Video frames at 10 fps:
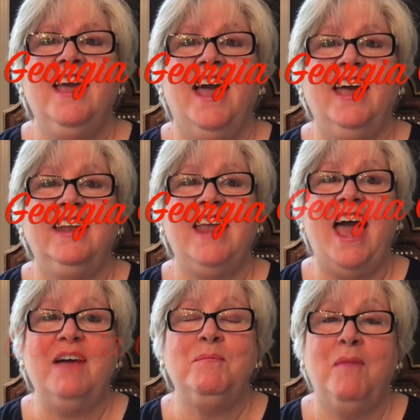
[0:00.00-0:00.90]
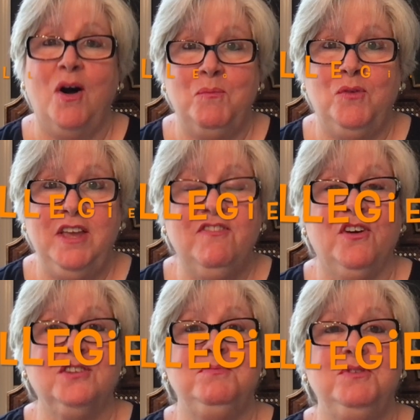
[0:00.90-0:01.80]
And when we
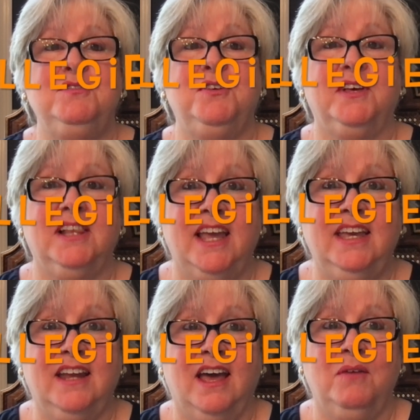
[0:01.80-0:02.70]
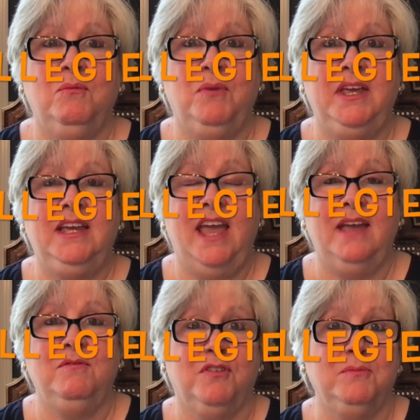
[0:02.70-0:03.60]
first moved to Atlanta, we
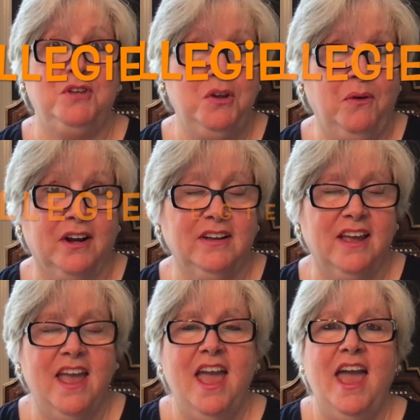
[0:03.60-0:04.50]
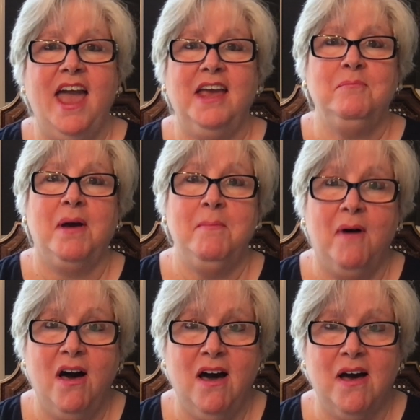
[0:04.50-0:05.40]
came from New York, and my
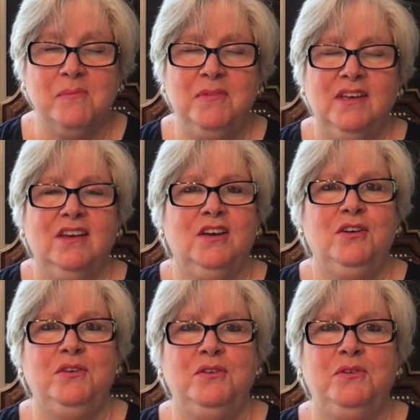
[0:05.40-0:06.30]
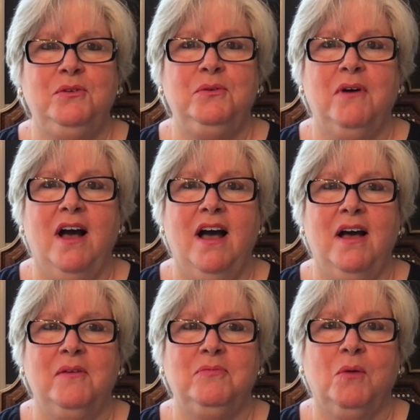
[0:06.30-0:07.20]
mom, who
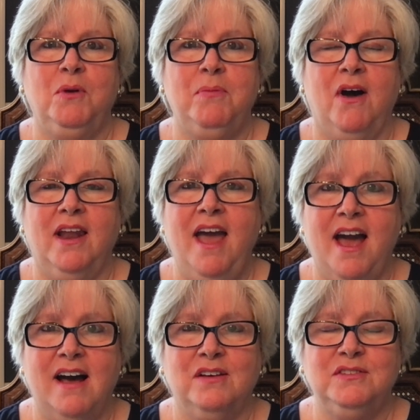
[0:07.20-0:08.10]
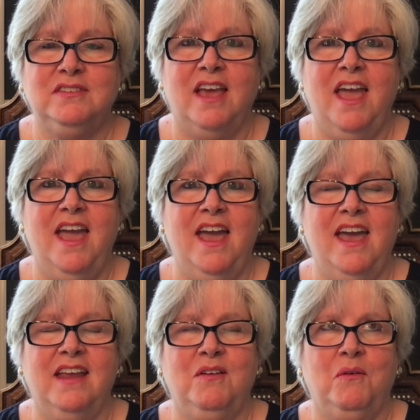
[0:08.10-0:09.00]
we bought a house
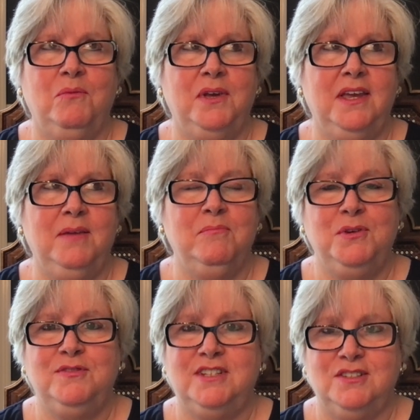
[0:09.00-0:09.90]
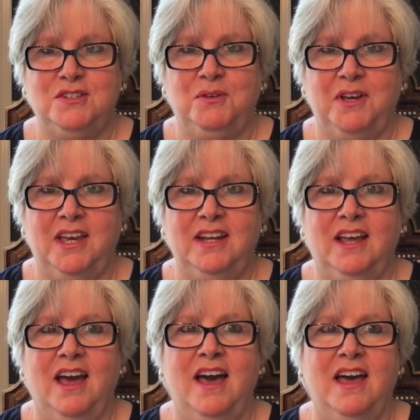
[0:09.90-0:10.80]
and we moved into it
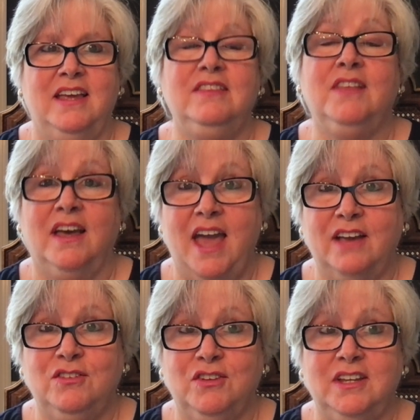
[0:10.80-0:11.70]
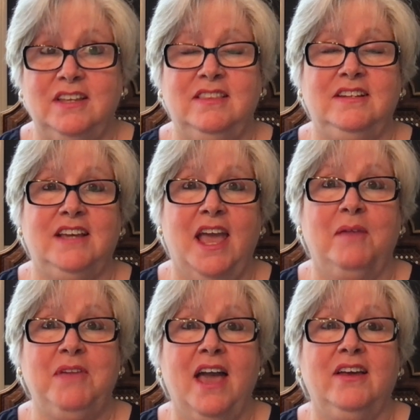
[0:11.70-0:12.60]
in the
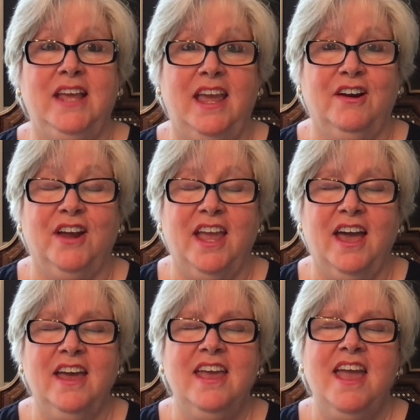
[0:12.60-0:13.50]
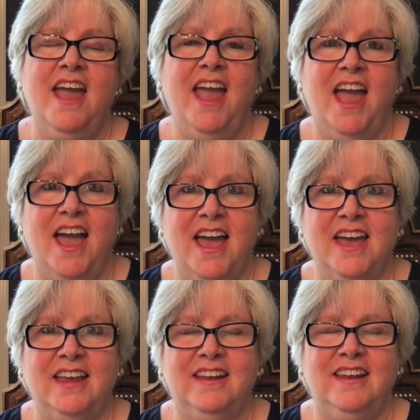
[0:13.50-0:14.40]
DeKalb County area,
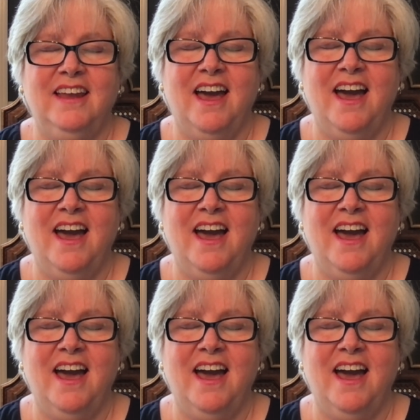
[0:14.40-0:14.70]
and